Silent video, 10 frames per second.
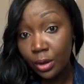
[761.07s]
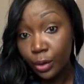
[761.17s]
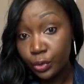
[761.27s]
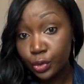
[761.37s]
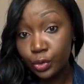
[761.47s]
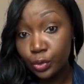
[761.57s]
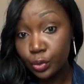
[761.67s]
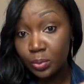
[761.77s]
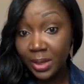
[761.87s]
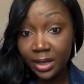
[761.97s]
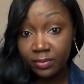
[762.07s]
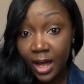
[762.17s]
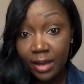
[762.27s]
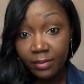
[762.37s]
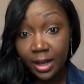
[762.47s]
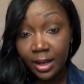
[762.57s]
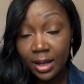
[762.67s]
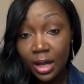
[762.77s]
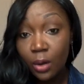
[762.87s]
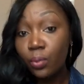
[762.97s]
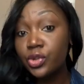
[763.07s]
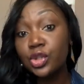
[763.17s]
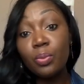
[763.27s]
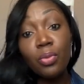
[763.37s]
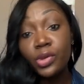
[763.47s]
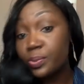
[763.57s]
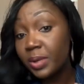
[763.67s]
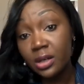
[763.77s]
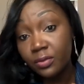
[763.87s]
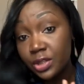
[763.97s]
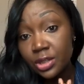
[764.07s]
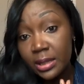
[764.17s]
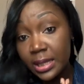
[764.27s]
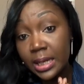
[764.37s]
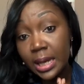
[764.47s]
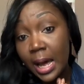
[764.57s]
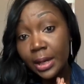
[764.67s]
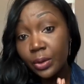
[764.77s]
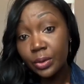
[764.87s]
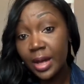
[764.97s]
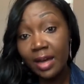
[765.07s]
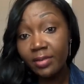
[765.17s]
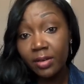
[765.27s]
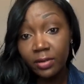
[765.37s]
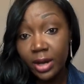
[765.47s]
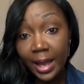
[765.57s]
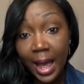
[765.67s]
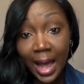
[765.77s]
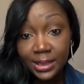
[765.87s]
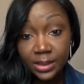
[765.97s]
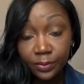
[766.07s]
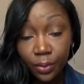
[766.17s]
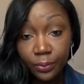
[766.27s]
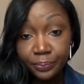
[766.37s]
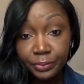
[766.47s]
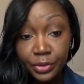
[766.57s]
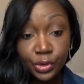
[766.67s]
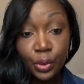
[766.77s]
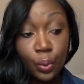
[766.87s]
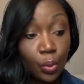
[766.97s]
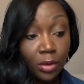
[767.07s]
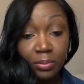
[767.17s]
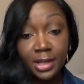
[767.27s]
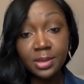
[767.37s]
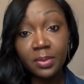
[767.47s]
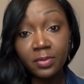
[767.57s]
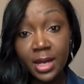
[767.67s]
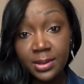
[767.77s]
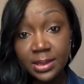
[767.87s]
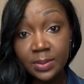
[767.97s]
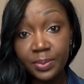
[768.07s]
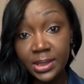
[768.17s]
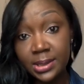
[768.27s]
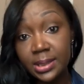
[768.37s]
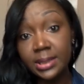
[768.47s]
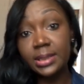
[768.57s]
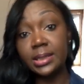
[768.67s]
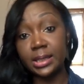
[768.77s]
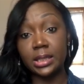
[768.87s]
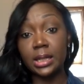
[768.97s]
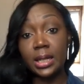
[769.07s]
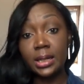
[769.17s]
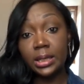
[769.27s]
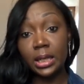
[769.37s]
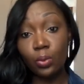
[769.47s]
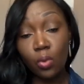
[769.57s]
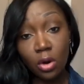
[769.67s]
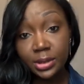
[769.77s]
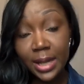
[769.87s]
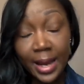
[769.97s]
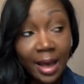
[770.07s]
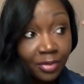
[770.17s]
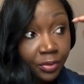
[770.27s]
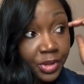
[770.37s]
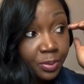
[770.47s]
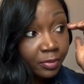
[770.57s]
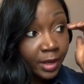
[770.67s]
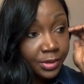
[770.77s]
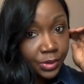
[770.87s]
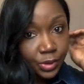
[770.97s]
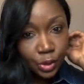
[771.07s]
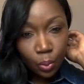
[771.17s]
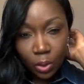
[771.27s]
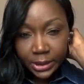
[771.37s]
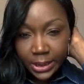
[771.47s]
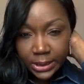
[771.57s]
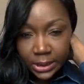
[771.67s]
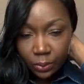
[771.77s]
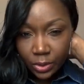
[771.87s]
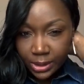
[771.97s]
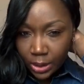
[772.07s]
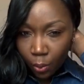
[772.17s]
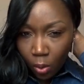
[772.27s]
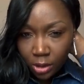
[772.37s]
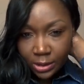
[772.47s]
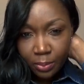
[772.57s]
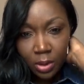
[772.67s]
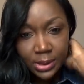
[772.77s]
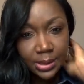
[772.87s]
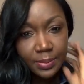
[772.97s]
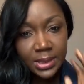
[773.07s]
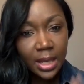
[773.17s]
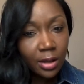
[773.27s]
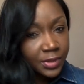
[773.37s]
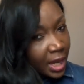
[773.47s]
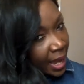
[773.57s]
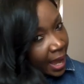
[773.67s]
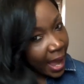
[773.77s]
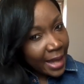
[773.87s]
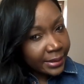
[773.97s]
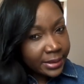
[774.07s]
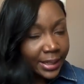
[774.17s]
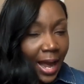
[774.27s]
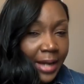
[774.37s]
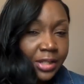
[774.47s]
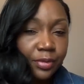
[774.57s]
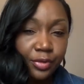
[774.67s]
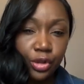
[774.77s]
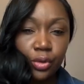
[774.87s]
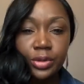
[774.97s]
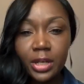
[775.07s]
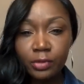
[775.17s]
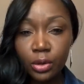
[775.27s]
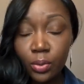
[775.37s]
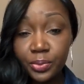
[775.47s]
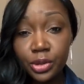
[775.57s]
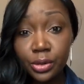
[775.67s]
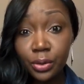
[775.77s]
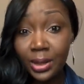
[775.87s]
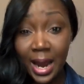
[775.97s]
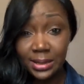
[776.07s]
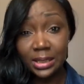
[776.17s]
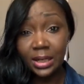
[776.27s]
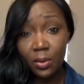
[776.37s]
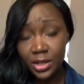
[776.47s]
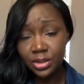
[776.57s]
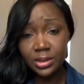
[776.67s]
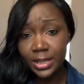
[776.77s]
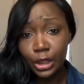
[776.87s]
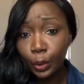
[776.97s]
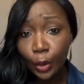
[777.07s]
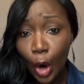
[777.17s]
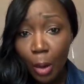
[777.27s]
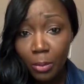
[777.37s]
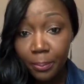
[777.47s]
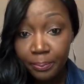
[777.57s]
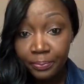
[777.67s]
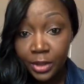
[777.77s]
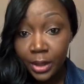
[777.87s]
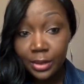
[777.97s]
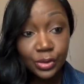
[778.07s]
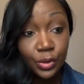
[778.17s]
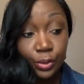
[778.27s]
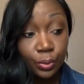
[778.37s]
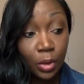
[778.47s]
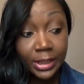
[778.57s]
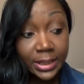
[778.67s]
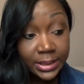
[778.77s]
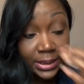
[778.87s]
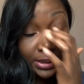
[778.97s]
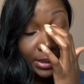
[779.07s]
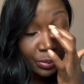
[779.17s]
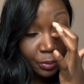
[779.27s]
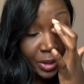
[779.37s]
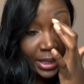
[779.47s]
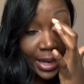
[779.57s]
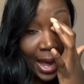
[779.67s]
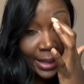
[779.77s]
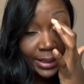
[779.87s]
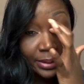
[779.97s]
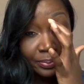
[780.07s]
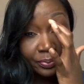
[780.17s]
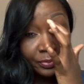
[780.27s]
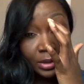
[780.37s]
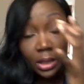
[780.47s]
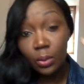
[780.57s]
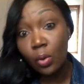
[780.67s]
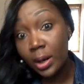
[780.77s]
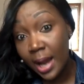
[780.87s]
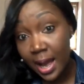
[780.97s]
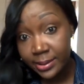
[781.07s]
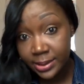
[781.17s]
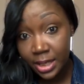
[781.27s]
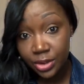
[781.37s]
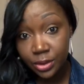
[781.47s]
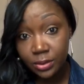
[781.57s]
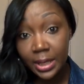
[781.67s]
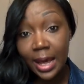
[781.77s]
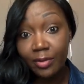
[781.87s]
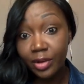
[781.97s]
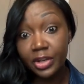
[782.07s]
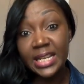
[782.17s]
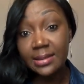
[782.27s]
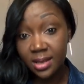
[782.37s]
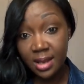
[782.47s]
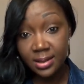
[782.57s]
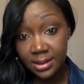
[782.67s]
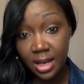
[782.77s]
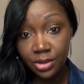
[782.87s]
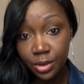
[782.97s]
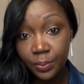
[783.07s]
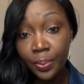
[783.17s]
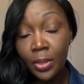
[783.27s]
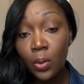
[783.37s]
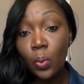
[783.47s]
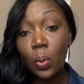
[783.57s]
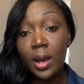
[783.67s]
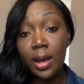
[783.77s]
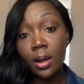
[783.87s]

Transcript: to my Viva was the most beneficial thing I could have ever asked for. So what my supervisors basically did, I have 3 supervisors, so what they did was they worked amongst themselves and kind of, developed, likely questions that could come up. And so what they did, we had a 1-hour session, very intense session, where